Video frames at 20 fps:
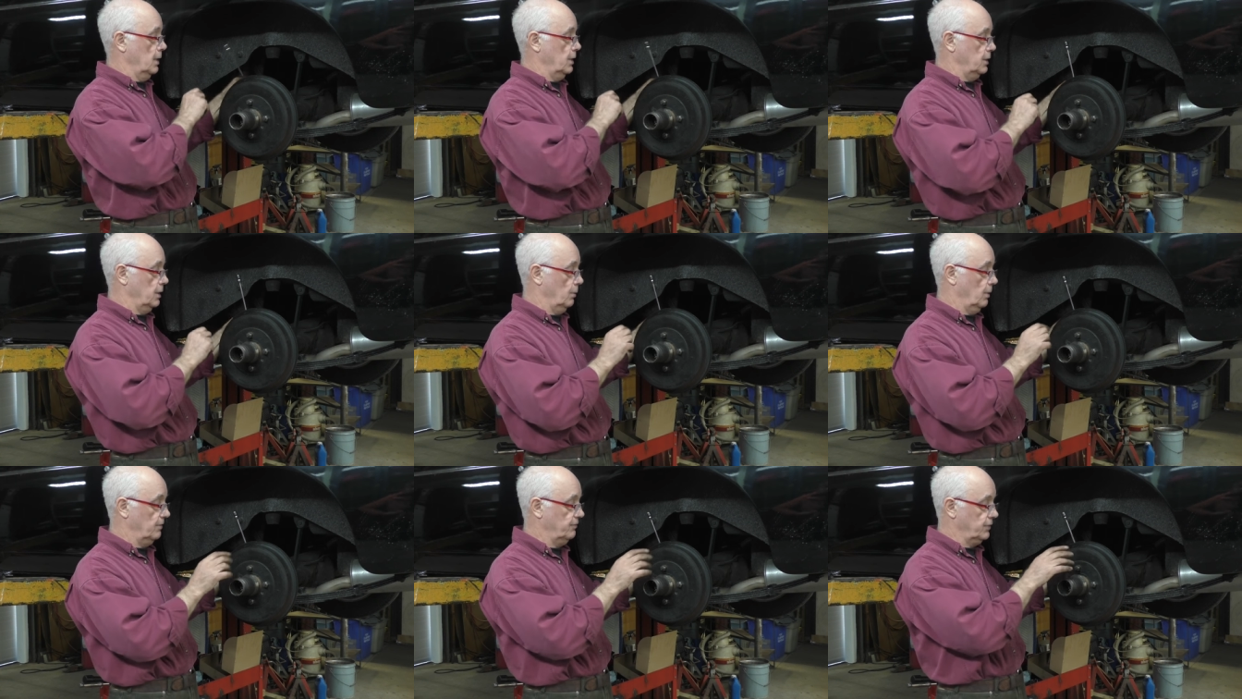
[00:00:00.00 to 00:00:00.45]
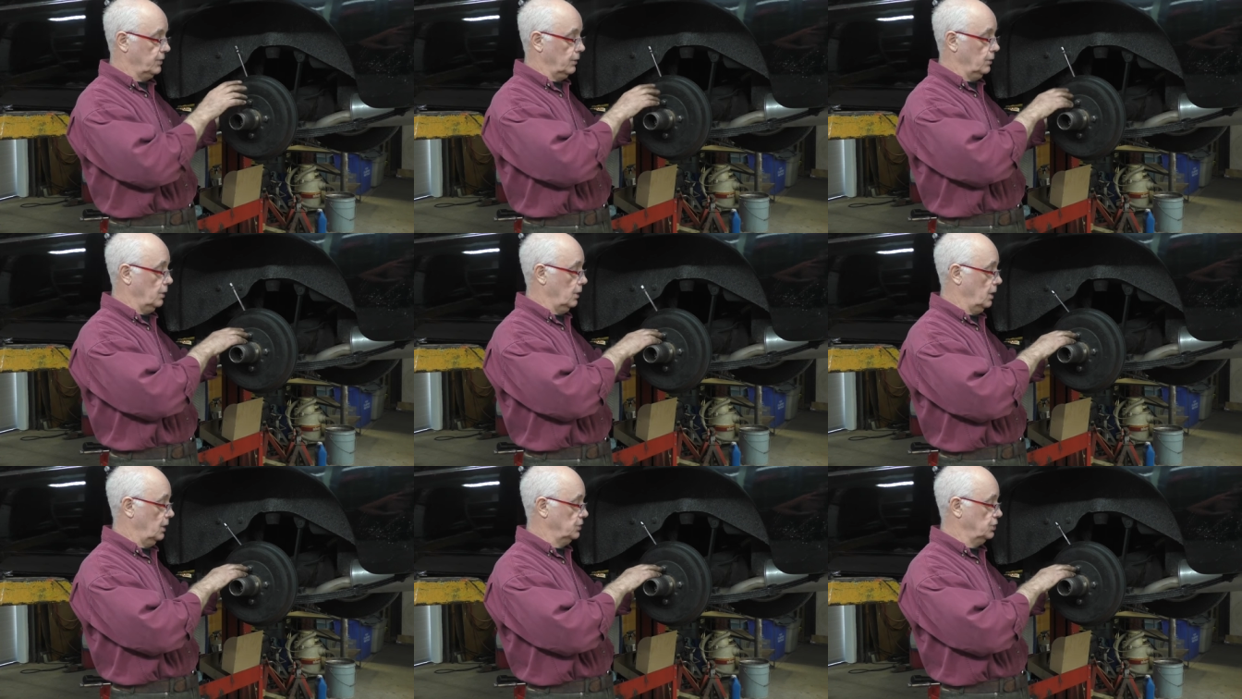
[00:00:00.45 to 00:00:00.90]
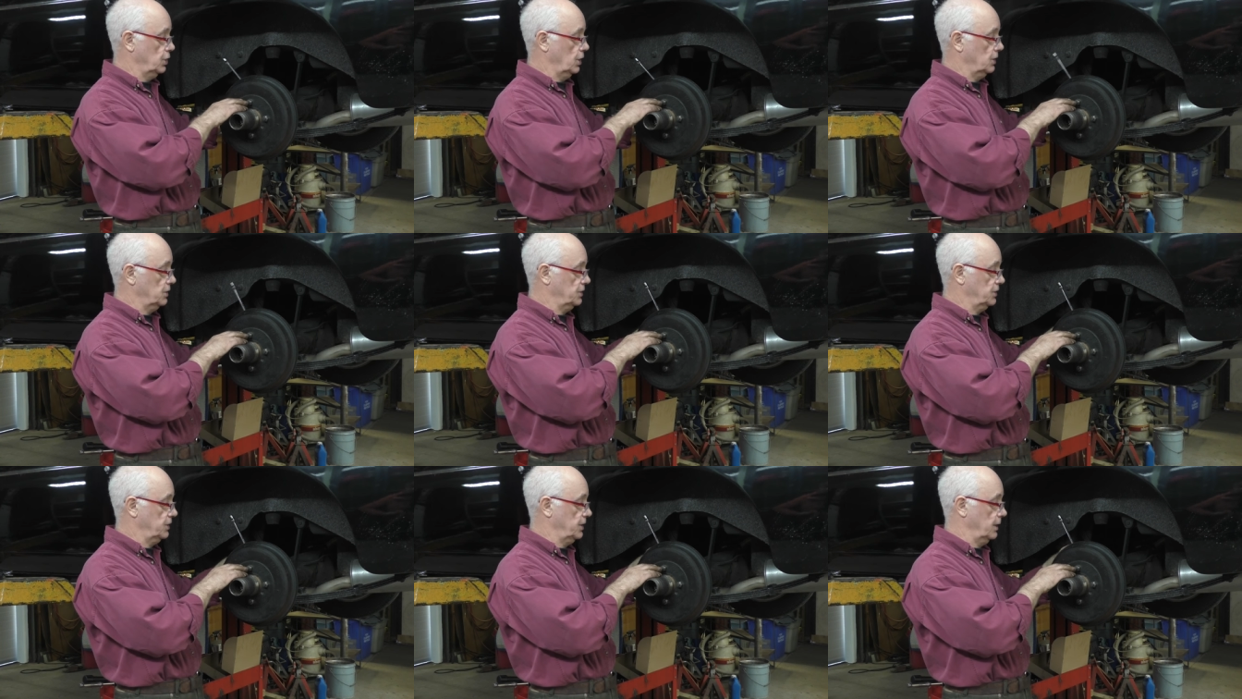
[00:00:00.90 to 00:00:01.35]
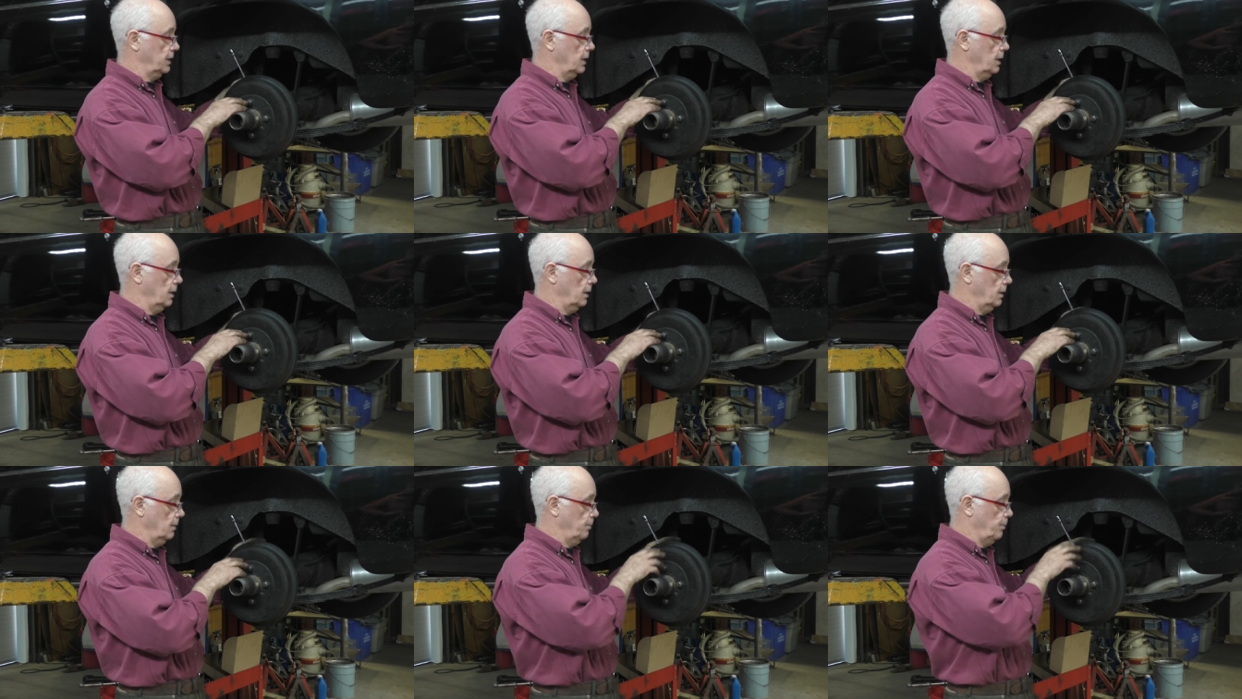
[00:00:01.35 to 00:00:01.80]
you have to adjust the
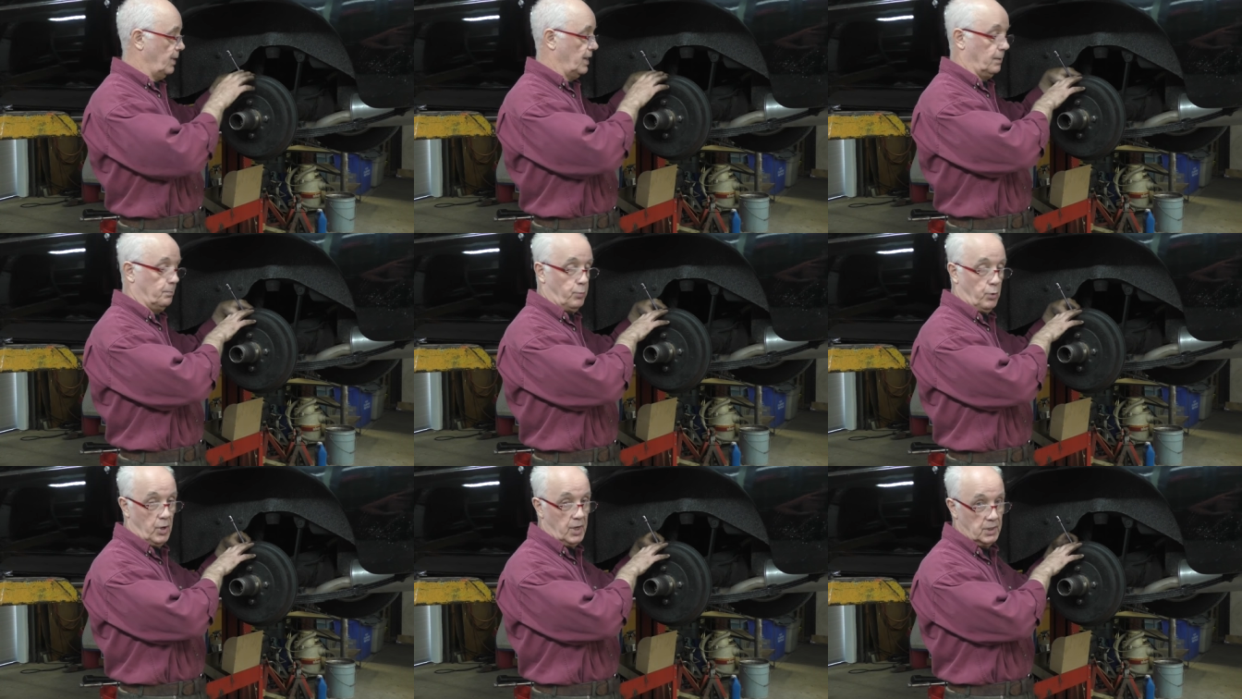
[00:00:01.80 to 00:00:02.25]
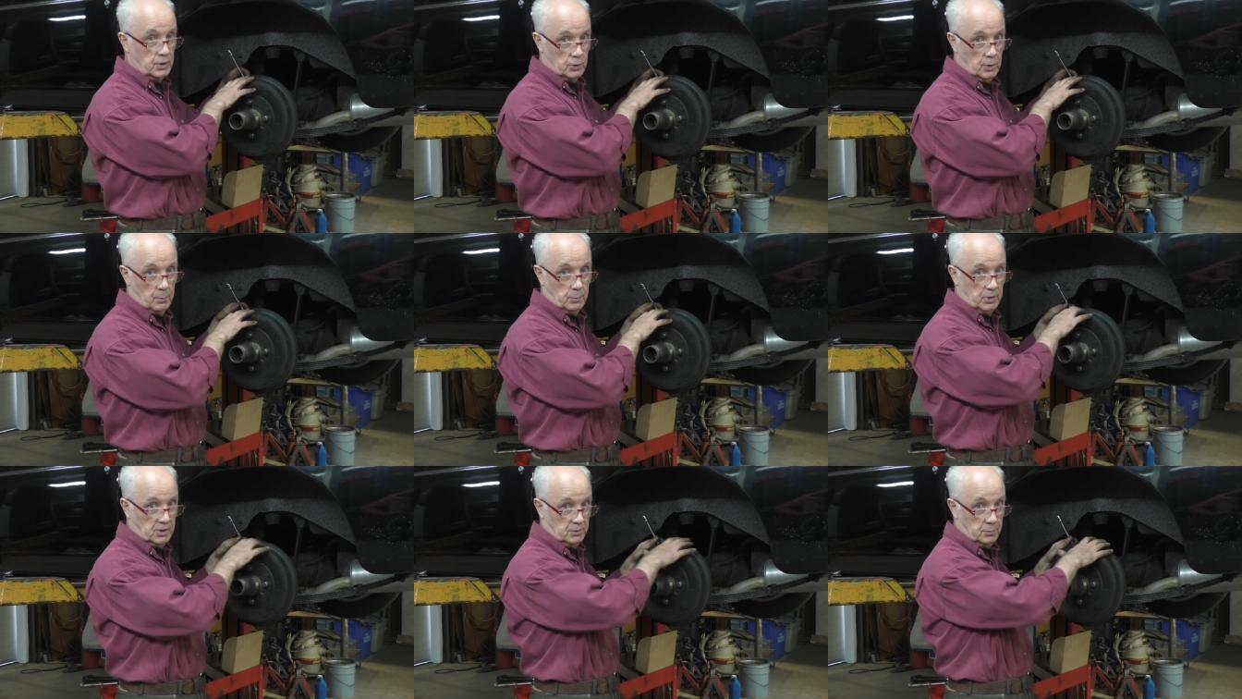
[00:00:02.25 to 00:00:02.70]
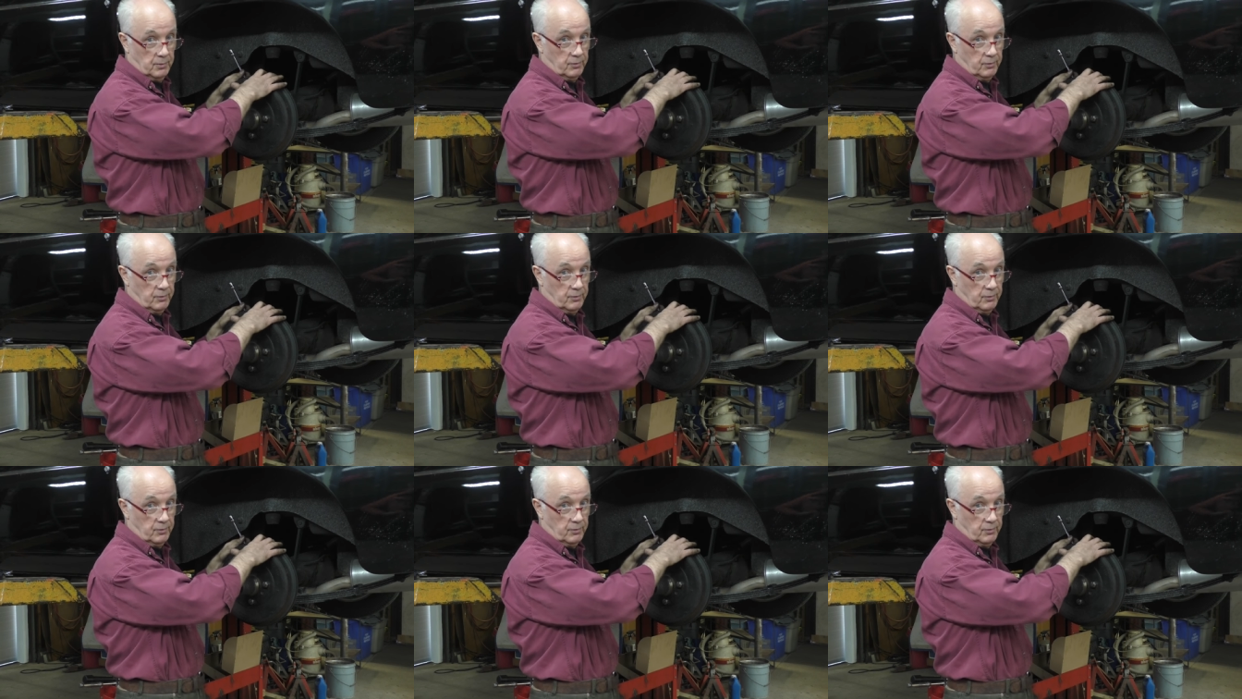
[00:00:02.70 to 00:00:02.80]
uh, back brake drum because